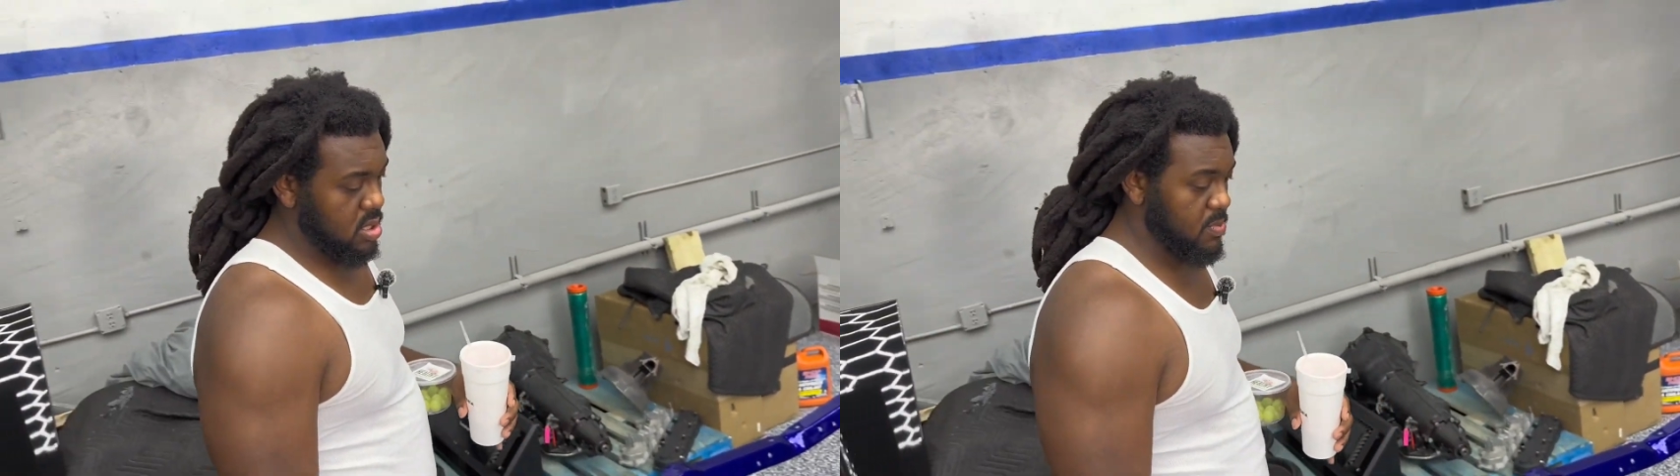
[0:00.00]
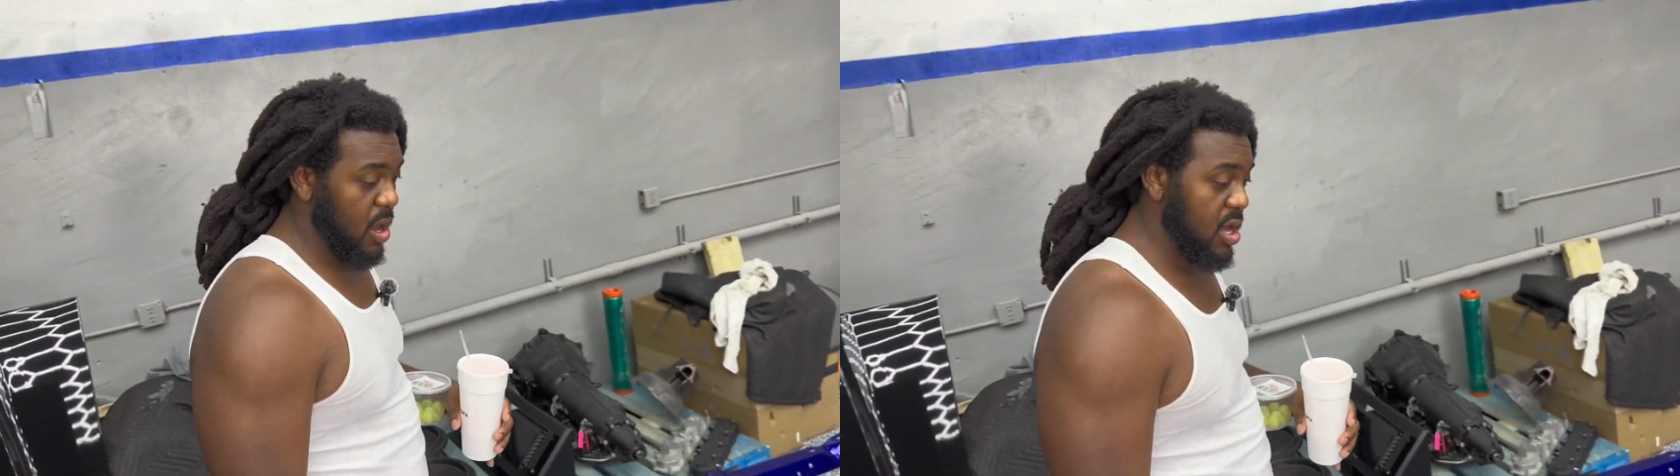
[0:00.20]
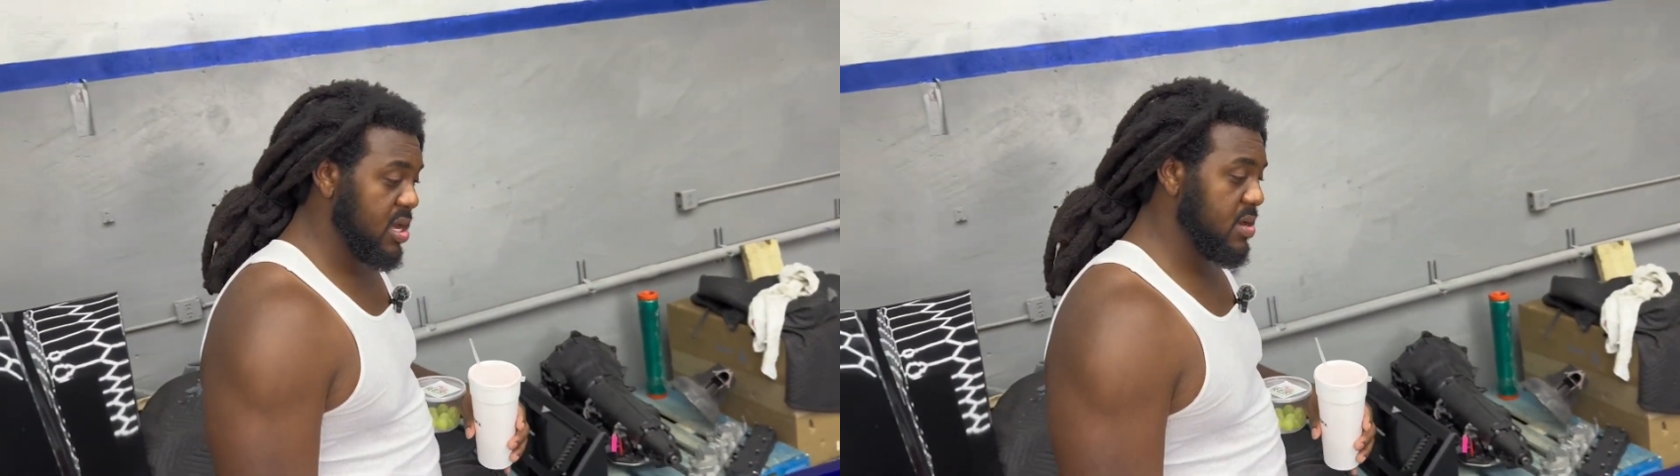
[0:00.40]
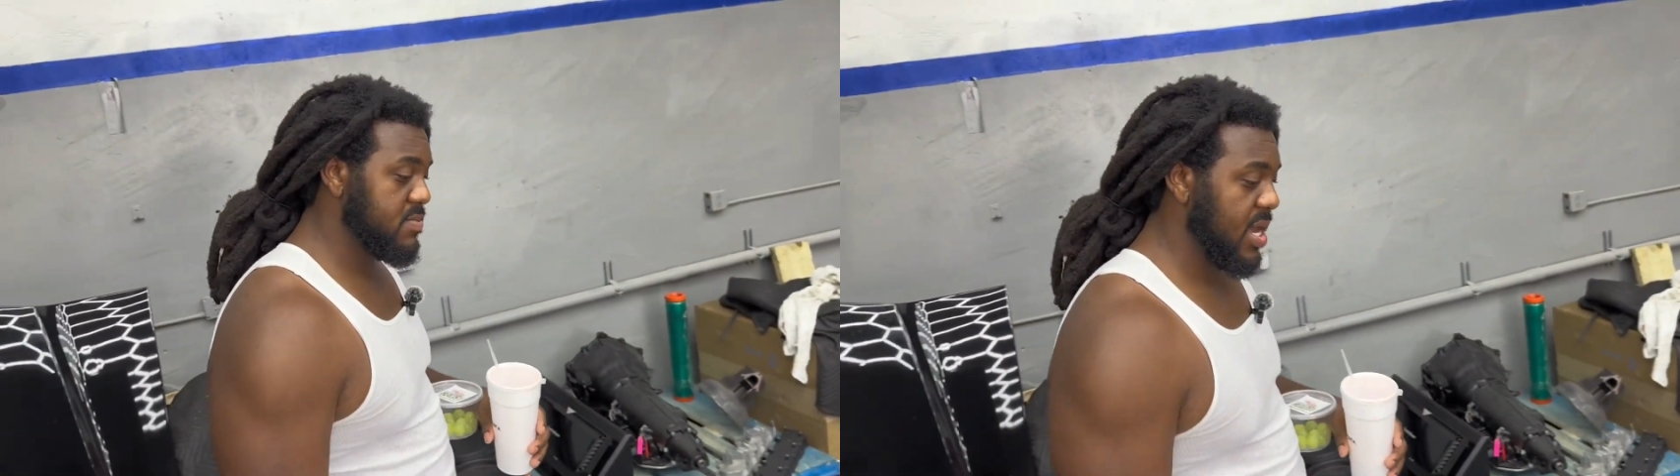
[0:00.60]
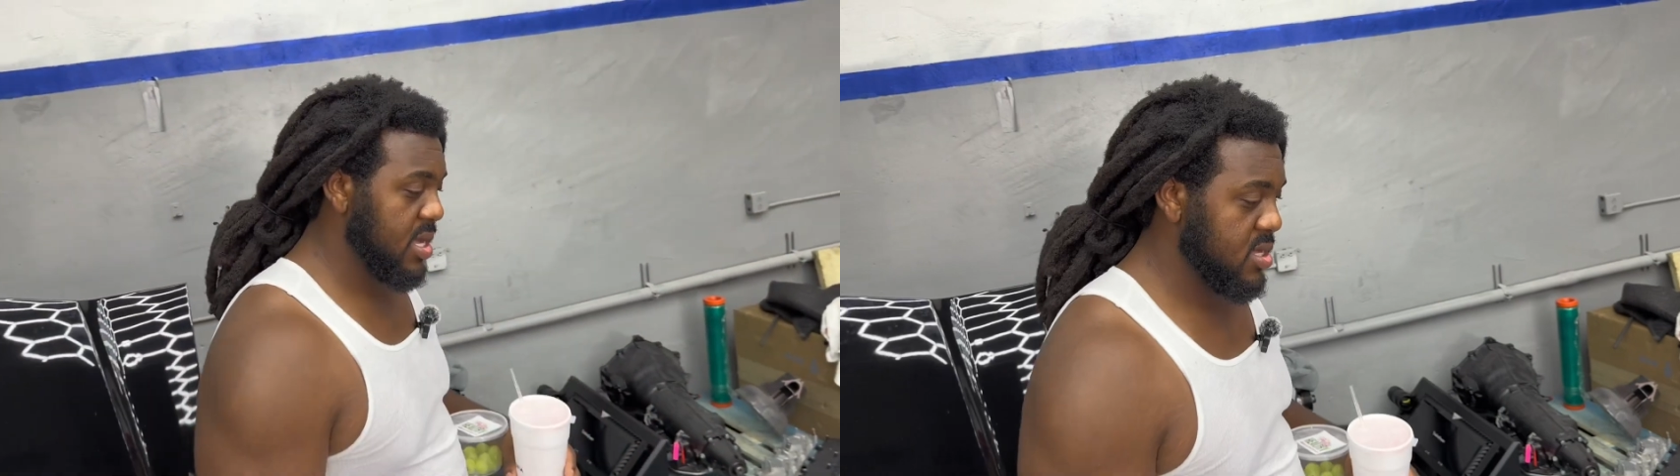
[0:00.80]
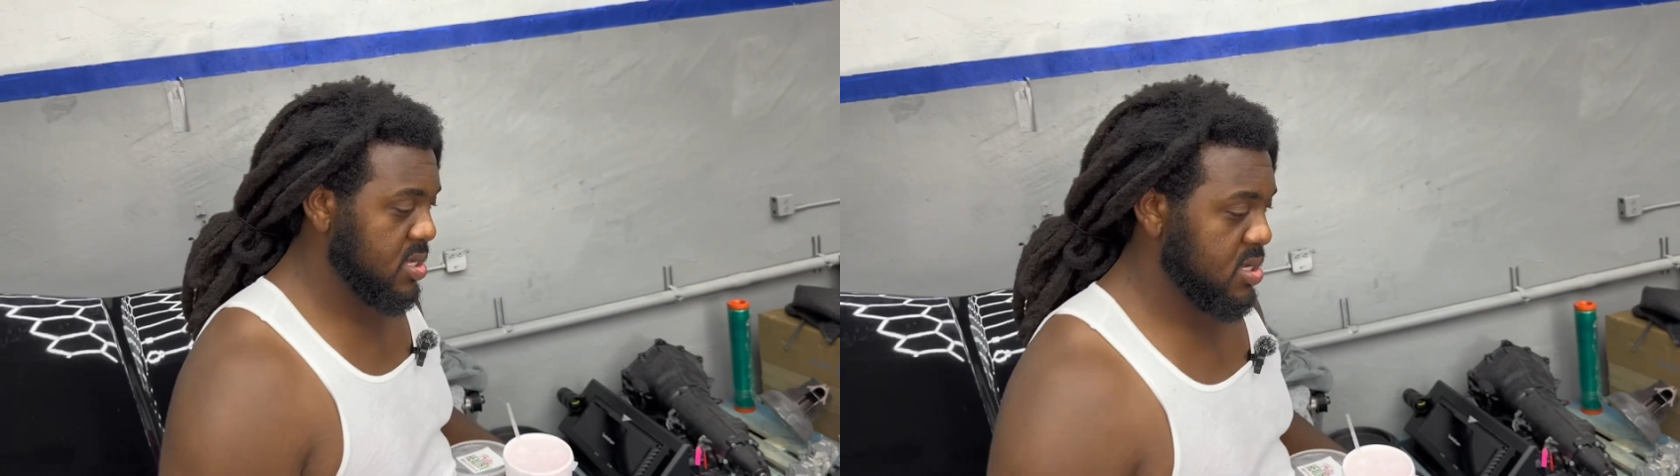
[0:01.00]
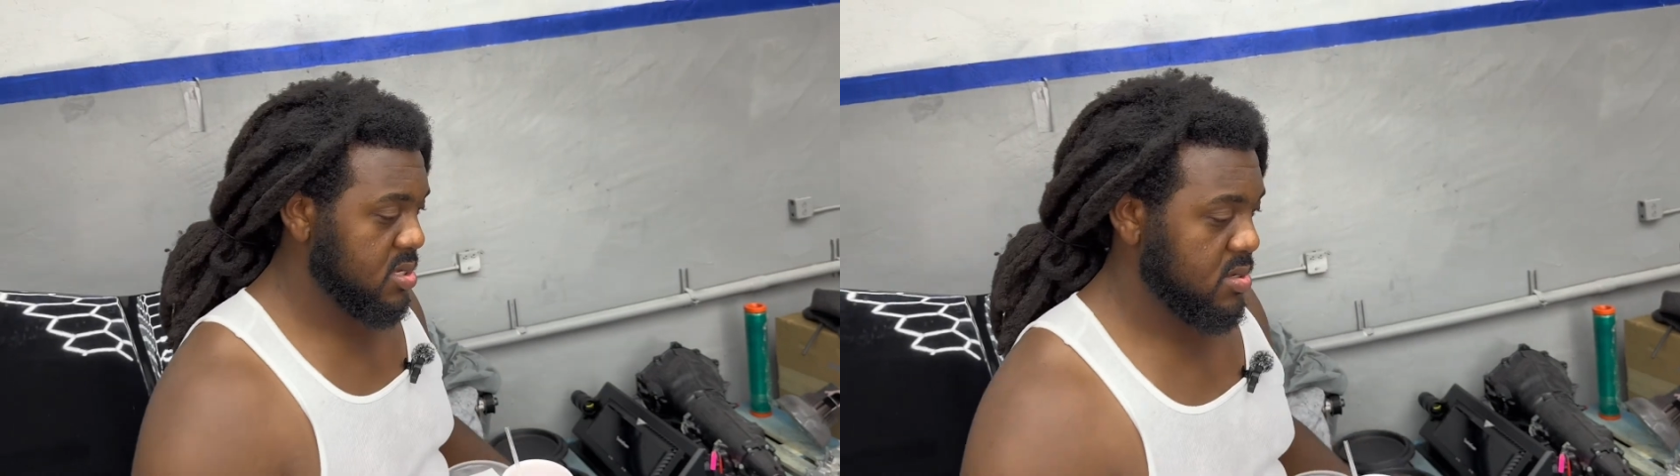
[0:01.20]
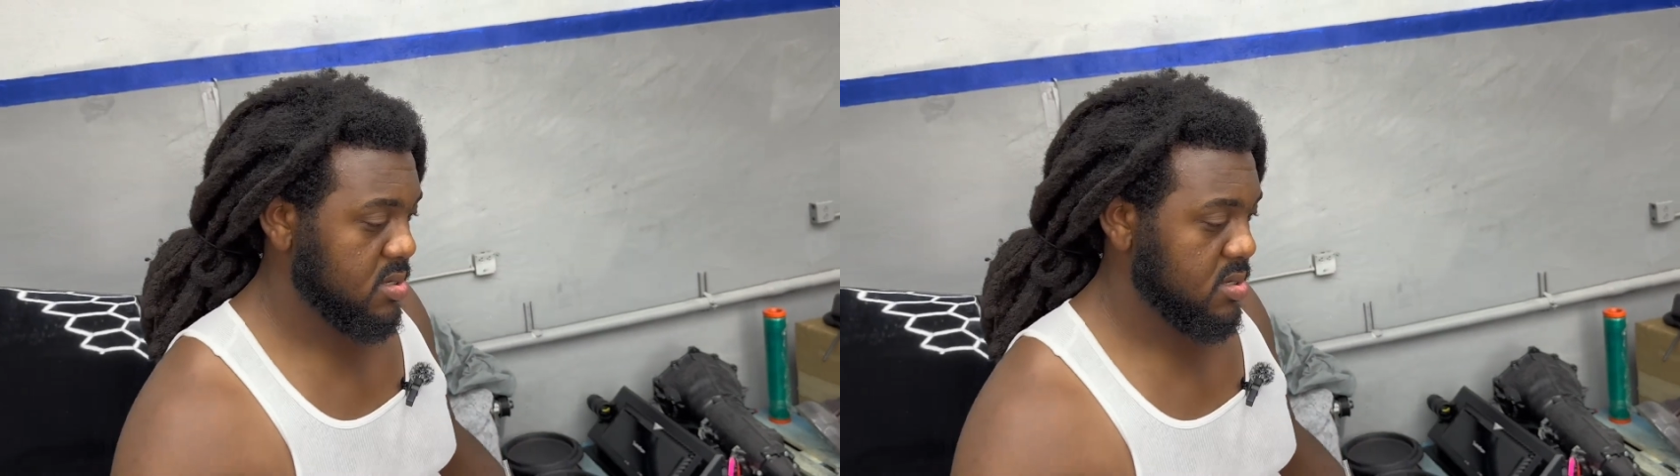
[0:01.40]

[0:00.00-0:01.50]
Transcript: Small hub Dayton's